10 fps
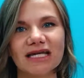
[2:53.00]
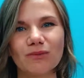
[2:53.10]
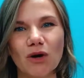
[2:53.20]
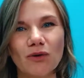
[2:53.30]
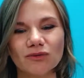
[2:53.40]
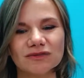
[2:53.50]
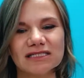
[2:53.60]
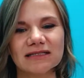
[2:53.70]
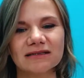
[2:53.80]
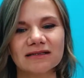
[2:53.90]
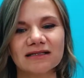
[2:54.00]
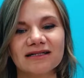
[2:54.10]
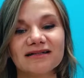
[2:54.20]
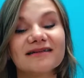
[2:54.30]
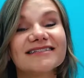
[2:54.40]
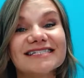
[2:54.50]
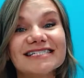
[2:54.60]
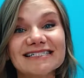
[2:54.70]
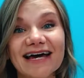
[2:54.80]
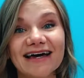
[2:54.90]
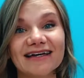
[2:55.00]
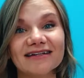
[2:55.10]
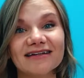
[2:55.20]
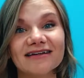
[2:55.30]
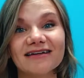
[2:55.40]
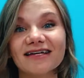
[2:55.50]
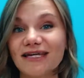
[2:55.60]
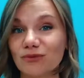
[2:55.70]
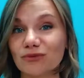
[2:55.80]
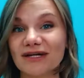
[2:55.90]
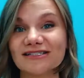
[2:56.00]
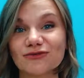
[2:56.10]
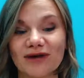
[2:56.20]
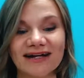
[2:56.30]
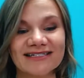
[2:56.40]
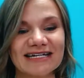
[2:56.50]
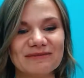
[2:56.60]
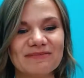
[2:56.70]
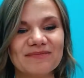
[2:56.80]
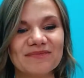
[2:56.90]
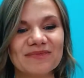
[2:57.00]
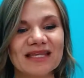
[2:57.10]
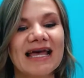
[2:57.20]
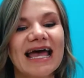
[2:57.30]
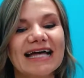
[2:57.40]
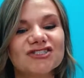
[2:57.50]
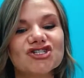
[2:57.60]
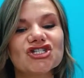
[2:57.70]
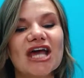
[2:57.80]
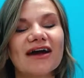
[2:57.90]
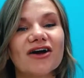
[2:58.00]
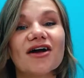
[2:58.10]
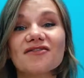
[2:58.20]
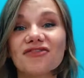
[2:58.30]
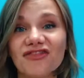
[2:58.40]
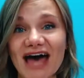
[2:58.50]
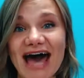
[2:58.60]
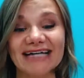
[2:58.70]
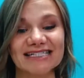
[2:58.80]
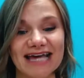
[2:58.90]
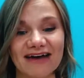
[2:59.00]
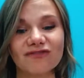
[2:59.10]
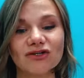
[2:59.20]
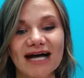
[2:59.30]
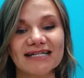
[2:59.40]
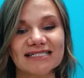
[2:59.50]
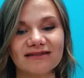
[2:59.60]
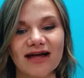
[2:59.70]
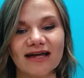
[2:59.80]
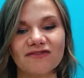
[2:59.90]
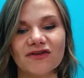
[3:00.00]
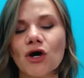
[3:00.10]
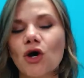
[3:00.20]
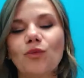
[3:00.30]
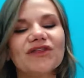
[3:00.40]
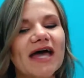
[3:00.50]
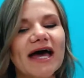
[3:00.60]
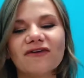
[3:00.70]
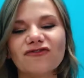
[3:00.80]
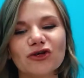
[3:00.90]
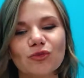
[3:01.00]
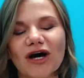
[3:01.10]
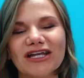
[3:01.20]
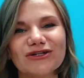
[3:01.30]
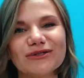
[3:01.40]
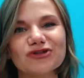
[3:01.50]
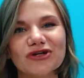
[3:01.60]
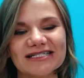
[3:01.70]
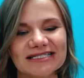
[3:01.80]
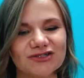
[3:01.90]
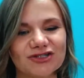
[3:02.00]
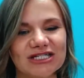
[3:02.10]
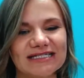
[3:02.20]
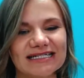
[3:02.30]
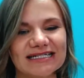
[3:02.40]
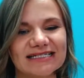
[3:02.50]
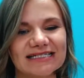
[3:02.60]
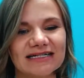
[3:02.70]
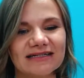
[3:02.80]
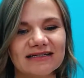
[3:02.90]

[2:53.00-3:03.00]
He won't. Instead, he will resurrect him and share that everlasting life with everyone who trusts in Jesus.